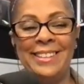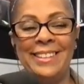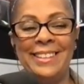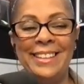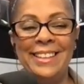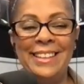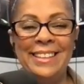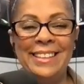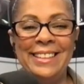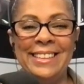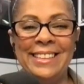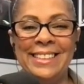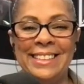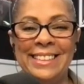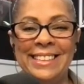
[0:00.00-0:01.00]

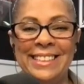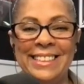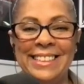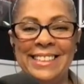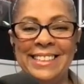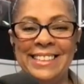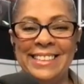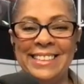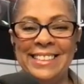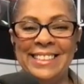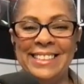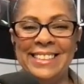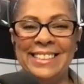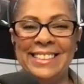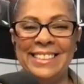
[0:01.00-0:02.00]

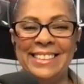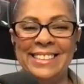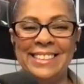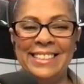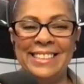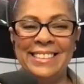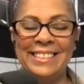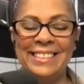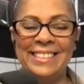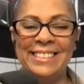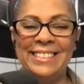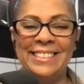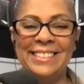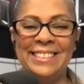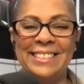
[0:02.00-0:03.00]

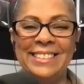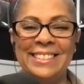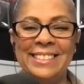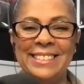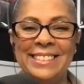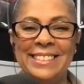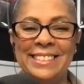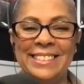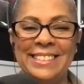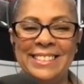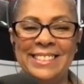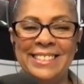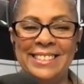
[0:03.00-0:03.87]
(not speaking)